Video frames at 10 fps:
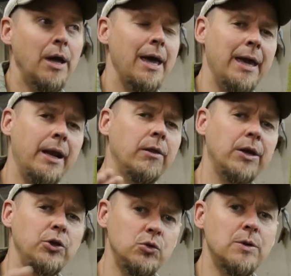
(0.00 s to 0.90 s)
And I'll
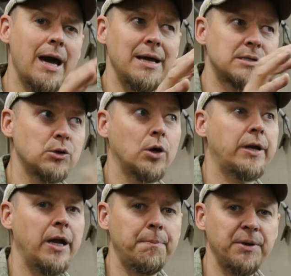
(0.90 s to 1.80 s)
let you guys look
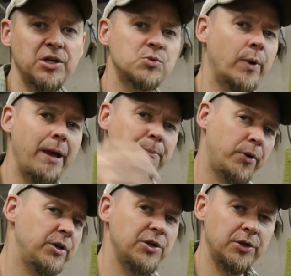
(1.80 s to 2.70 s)
it up, because when I
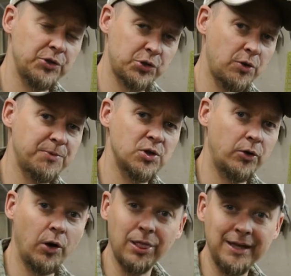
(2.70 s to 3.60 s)
put a description
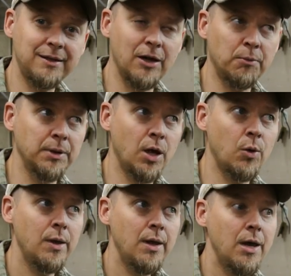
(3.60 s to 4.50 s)
or a link down
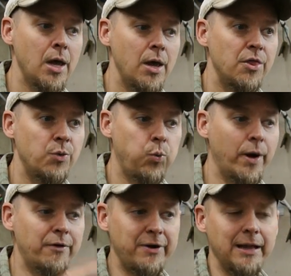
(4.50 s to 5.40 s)
below,
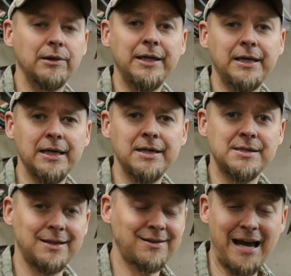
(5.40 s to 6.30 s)
whatever that link is
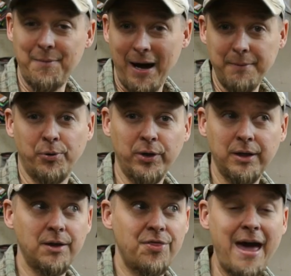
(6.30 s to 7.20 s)
at the time I put
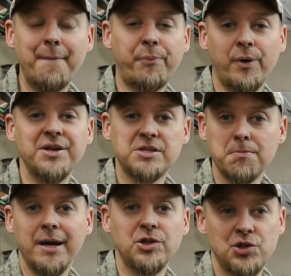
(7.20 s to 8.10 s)
it, that price
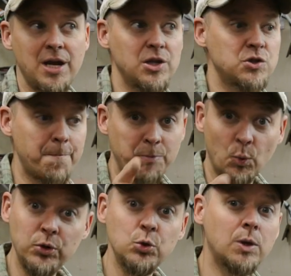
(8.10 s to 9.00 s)
might change
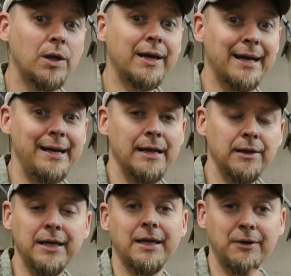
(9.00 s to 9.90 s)
when you click on that
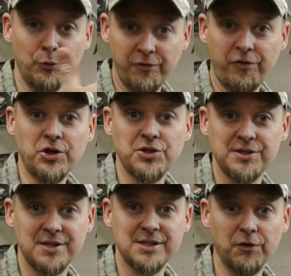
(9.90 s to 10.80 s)
link. It
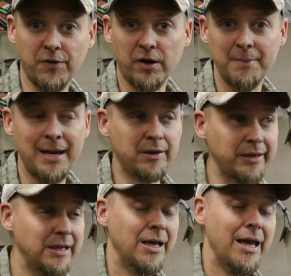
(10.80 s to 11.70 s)
refreshes itself
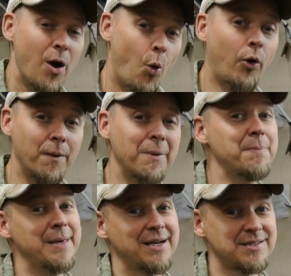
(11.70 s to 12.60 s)
automatically, or it
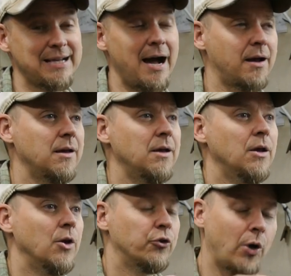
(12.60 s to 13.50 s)
might be out of stock.
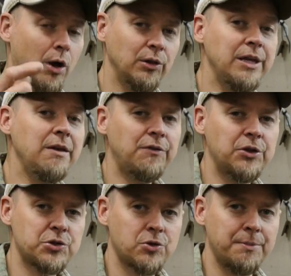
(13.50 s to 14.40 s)
So I'll leave the
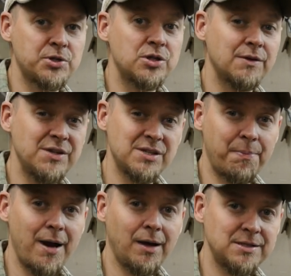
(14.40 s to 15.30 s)
descriptions of these
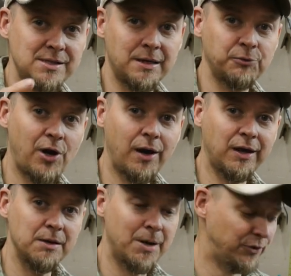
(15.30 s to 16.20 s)
epoxies that I'm
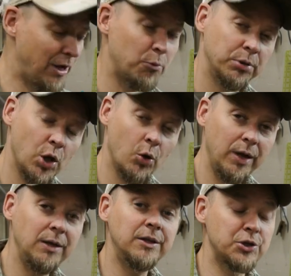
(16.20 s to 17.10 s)
talking about down below
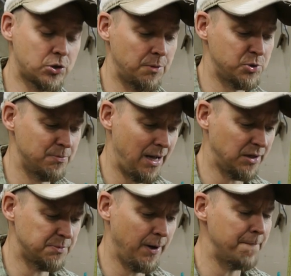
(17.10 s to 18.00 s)
in the description
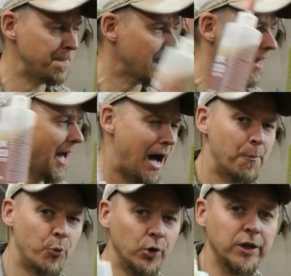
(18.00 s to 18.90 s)
box. But
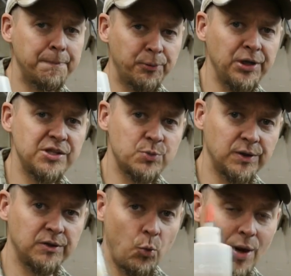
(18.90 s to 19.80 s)
I'm really pleased
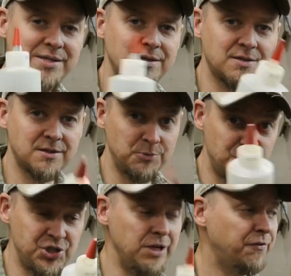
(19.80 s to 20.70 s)
with the West Systems
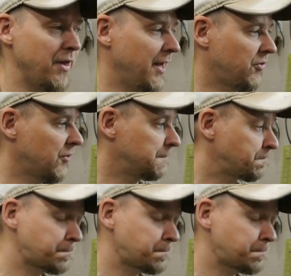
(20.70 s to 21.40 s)
G-Flex.